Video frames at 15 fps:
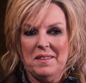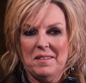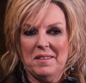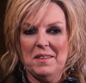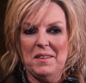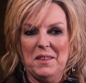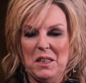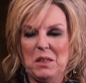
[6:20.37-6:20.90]

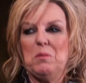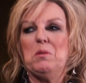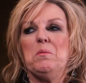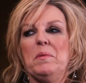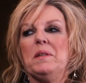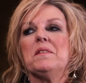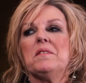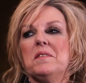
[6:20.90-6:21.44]
sending him
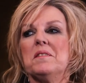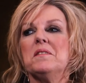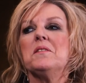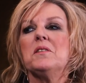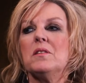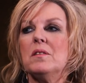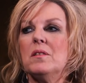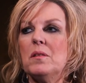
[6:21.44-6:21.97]
a message,
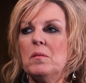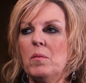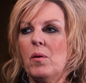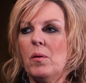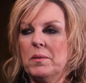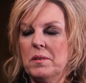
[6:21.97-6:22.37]
you know, I'm